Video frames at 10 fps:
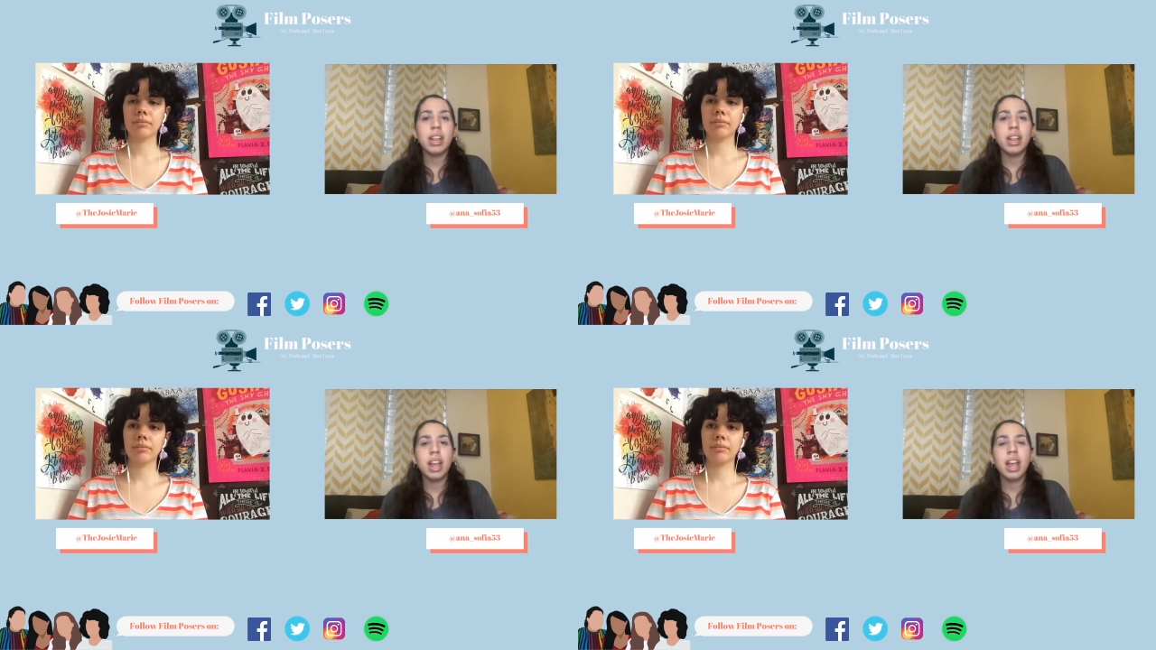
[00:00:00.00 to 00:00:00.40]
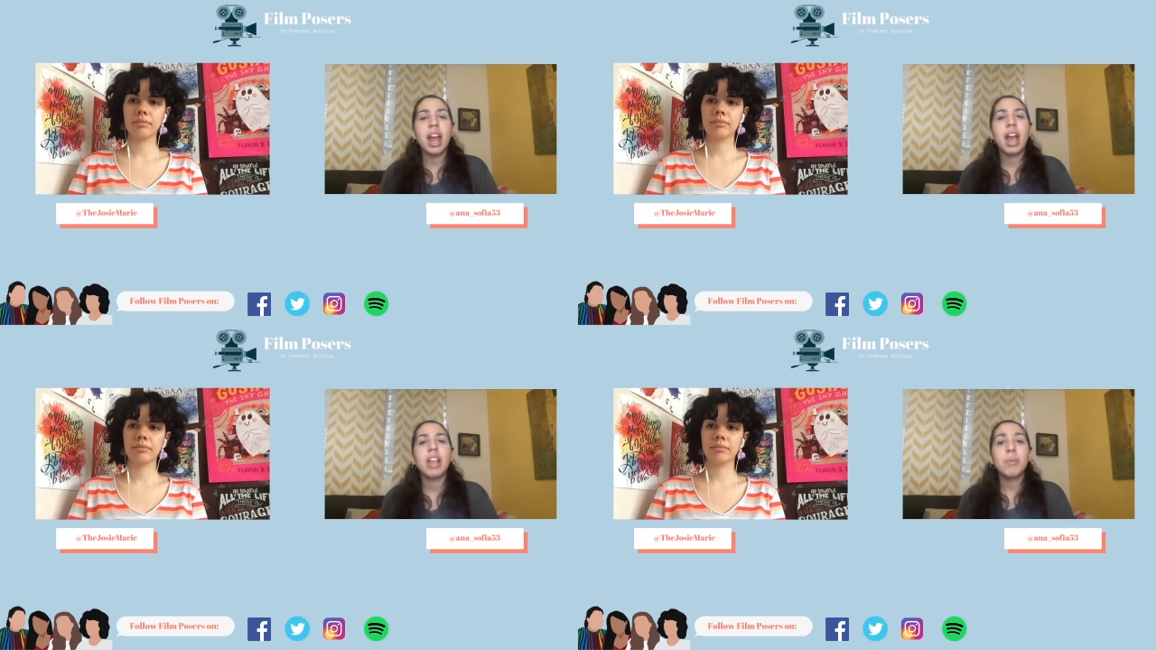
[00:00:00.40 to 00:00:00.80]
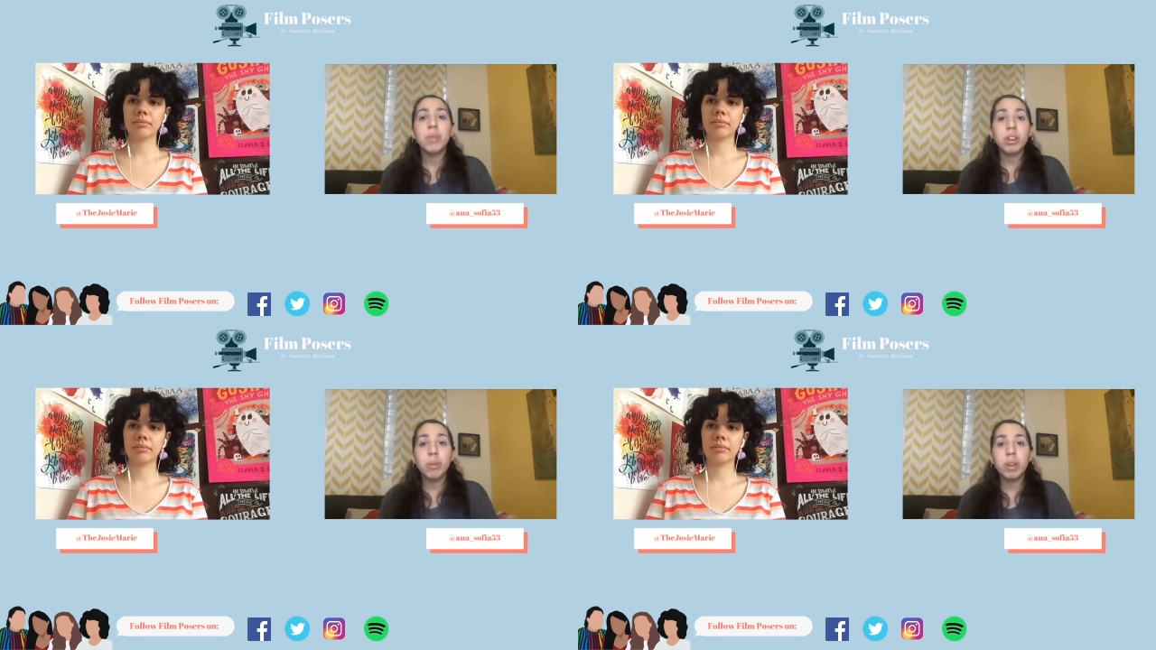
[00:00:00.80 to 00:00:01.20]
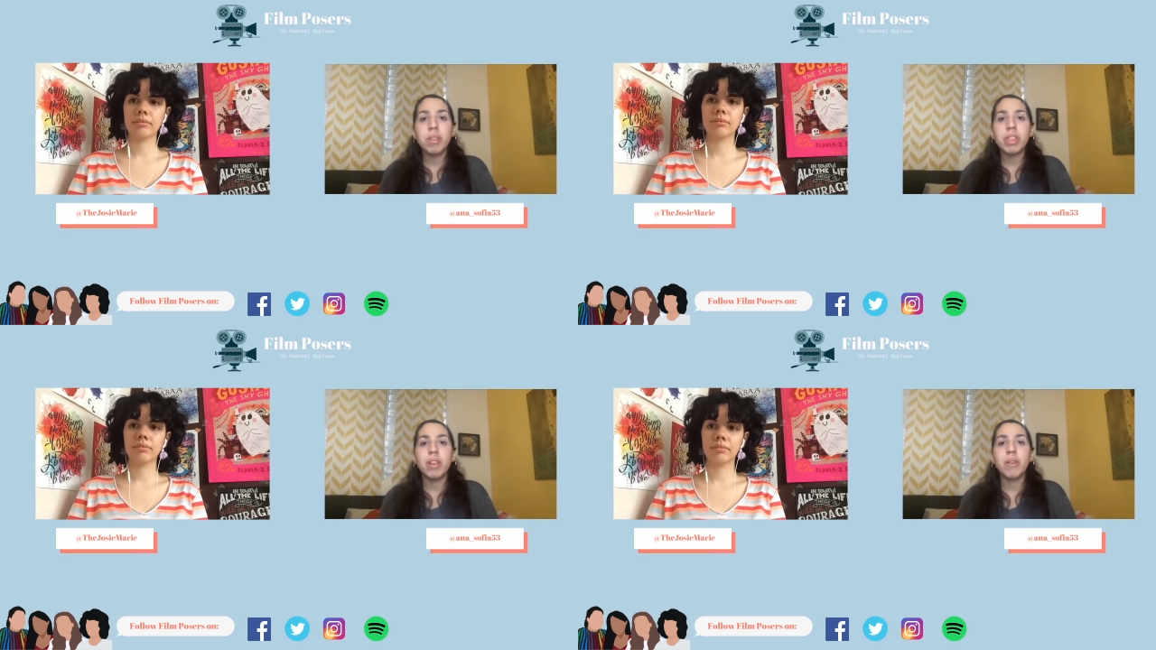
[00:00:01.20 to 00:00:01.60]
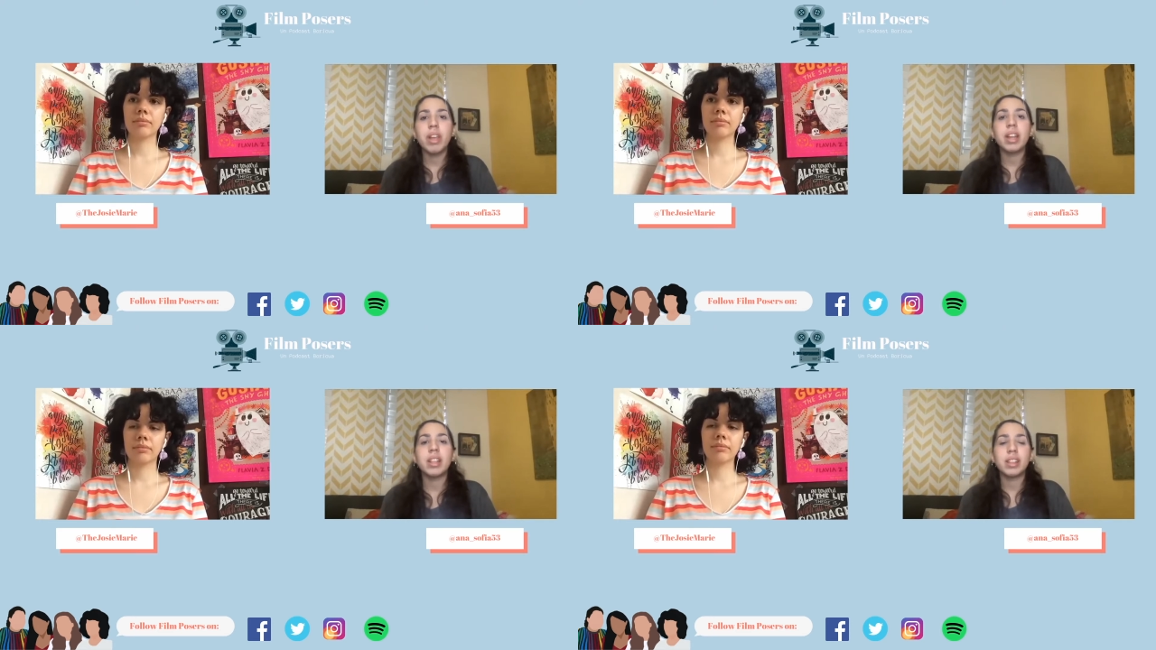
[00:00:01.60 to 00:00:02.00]
Speaker 1: Like I do agree with you.
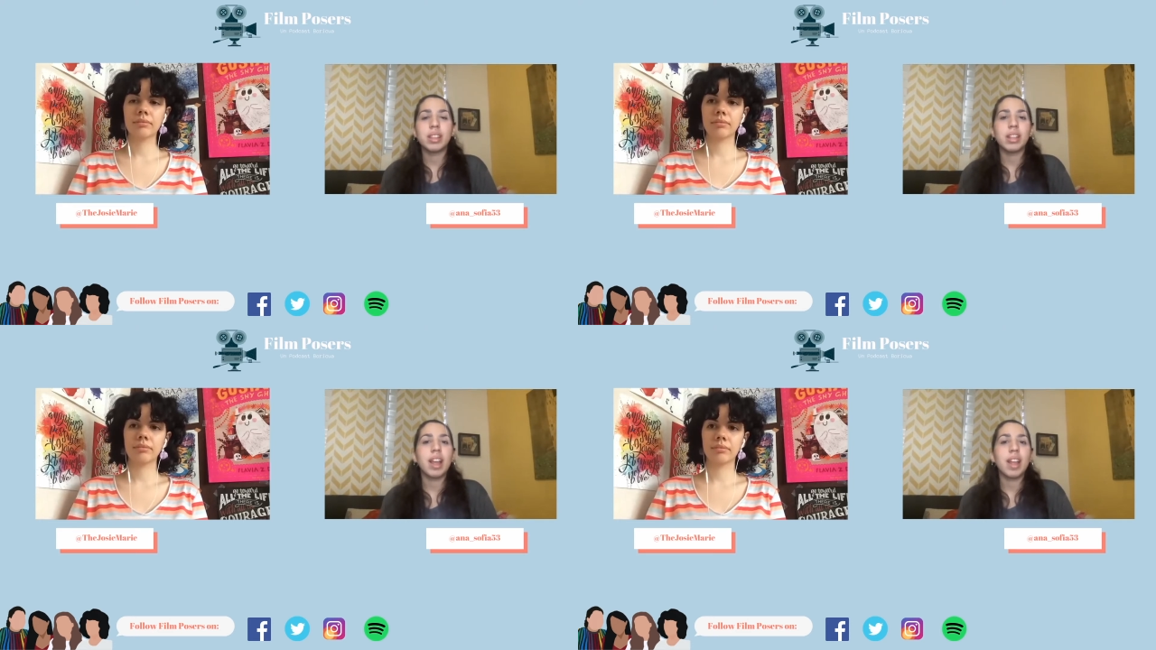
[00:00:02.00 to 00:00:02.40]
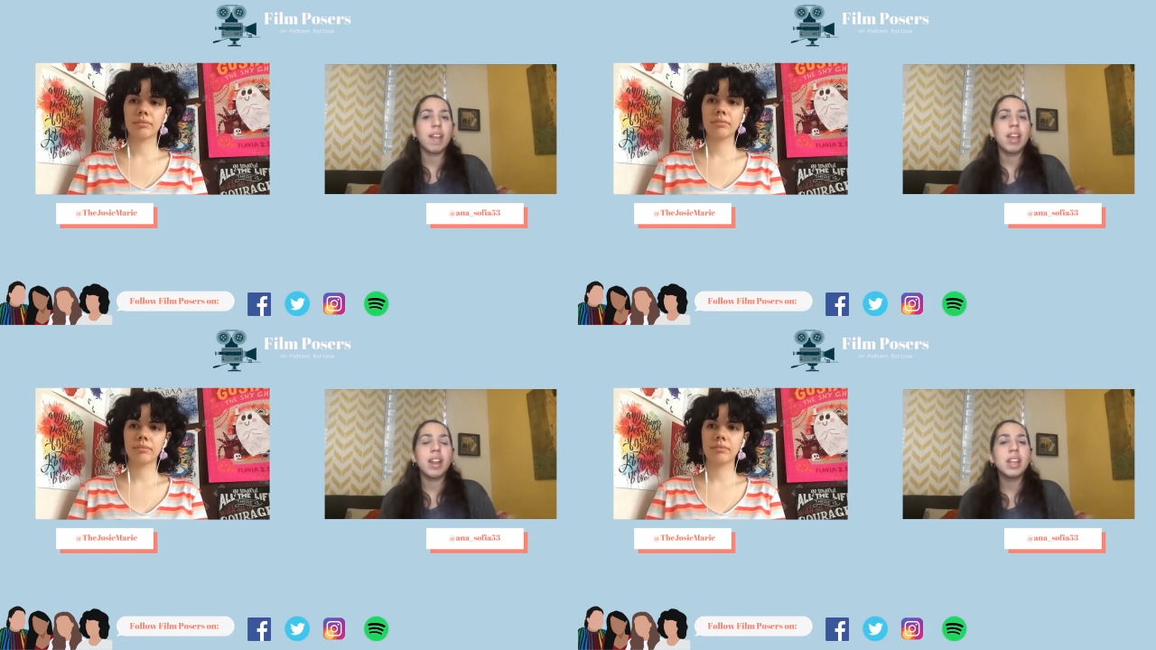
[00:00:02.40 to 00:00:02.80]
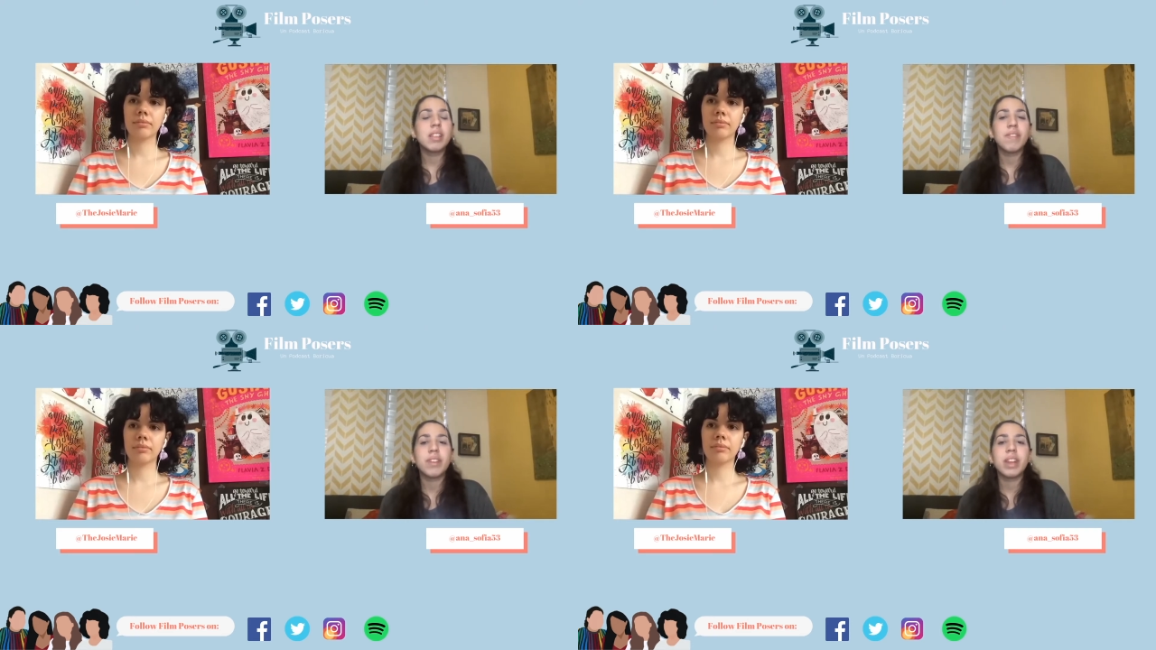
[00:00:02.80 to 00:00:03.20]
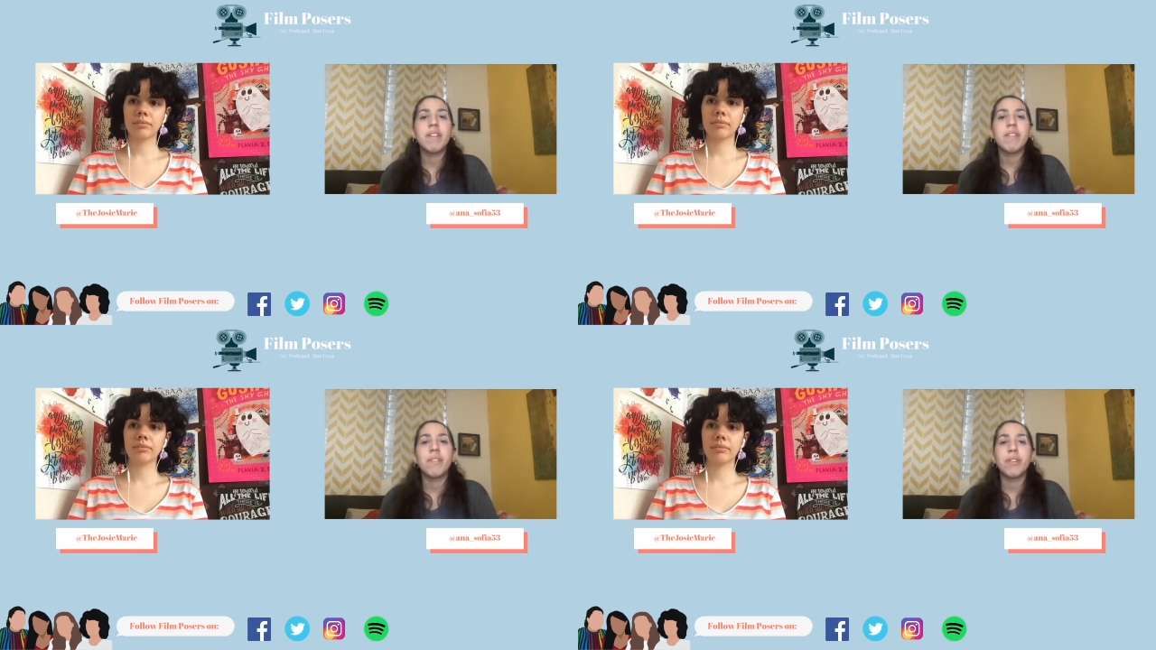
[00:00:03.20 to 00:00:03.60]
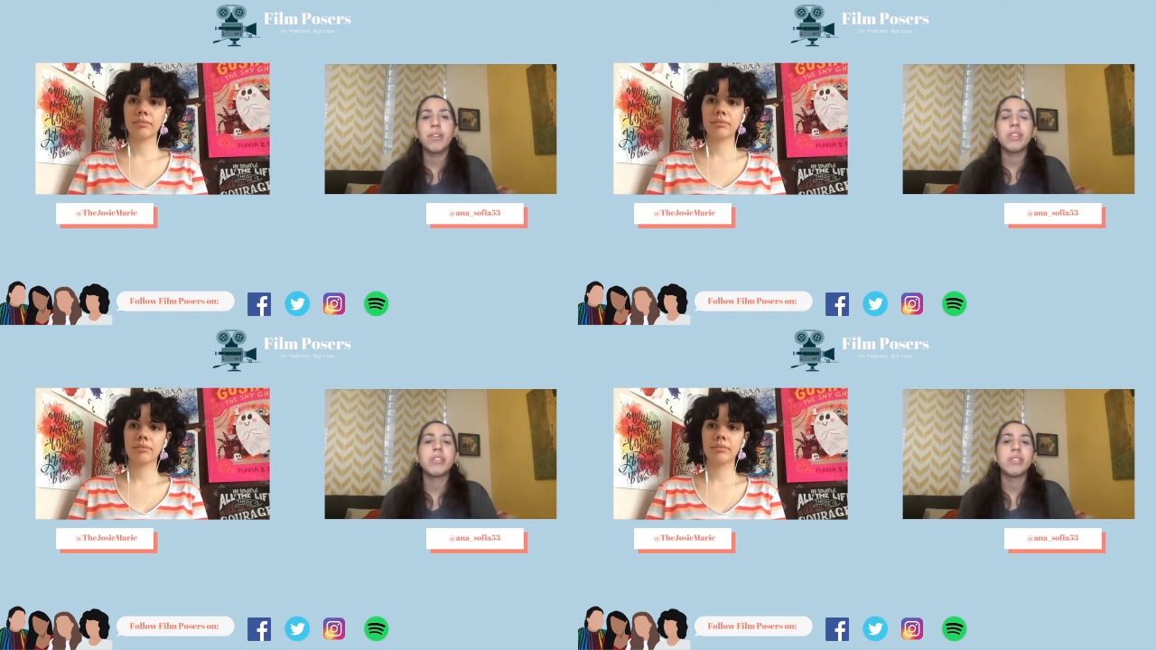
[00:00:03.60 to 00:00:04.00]
It like it is fitting
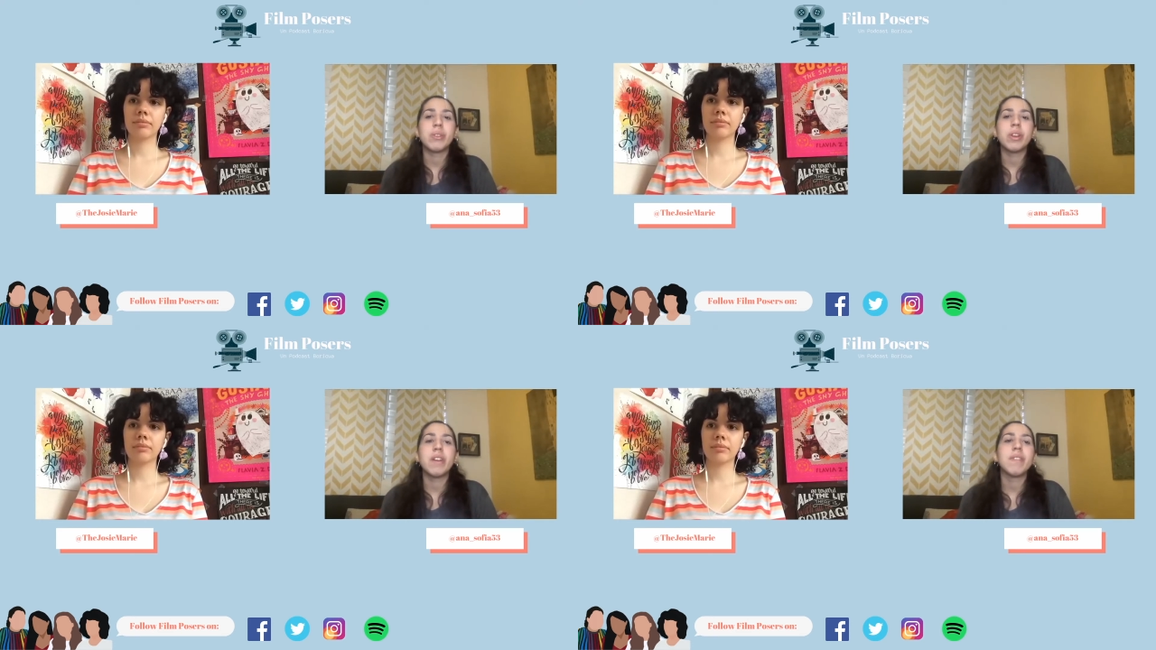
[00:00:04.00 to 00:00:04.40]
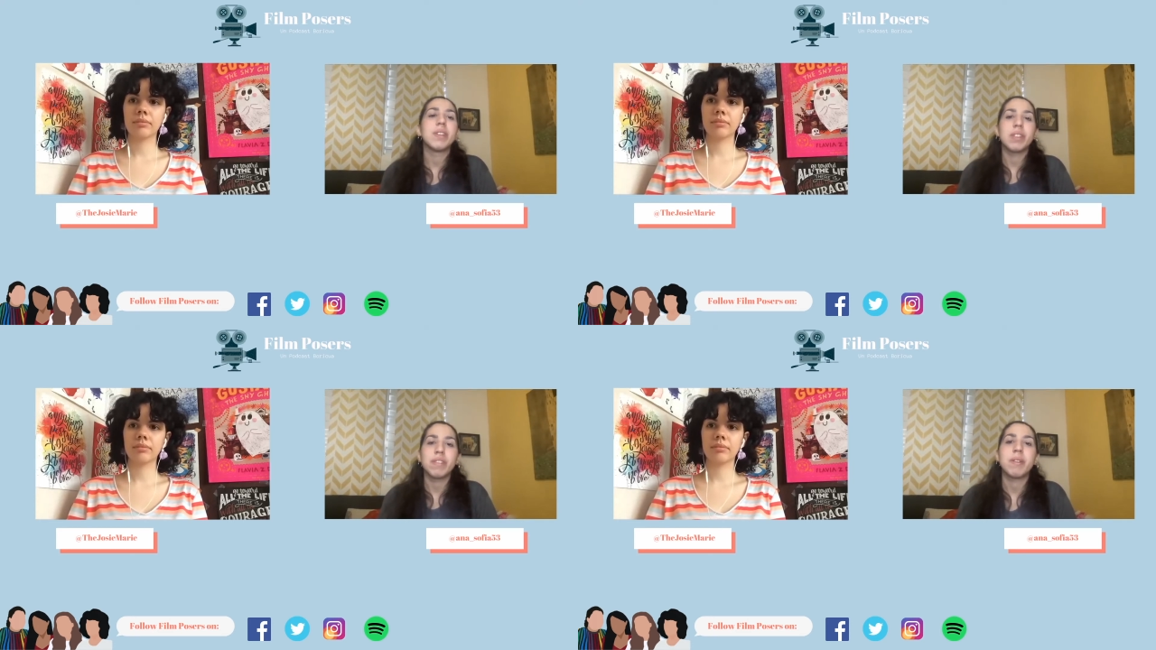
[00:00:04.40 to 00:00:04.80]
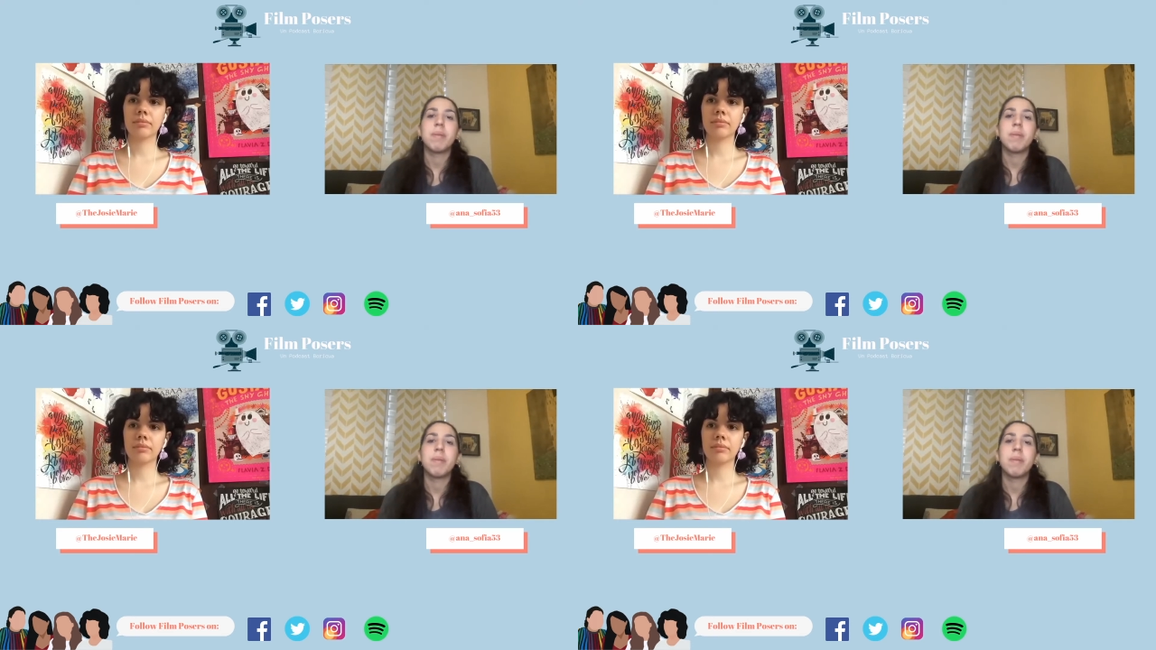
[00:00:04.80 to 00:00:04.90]
for the story of this